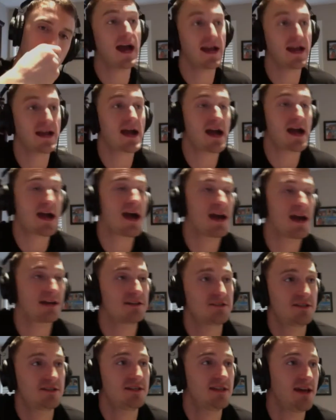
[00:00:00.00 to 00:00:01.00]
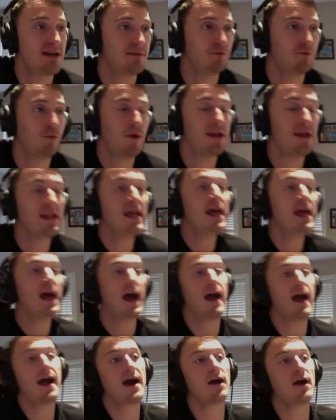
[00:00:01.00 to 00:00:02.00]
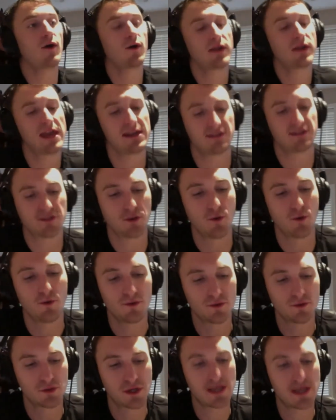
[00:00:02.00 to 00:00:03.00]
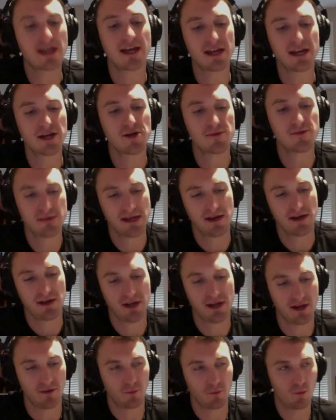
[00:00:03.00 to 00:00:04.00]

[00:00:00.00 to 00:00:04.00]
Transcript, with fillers: I, I, I could see that point. Uh, okay, so so he, hear me out here.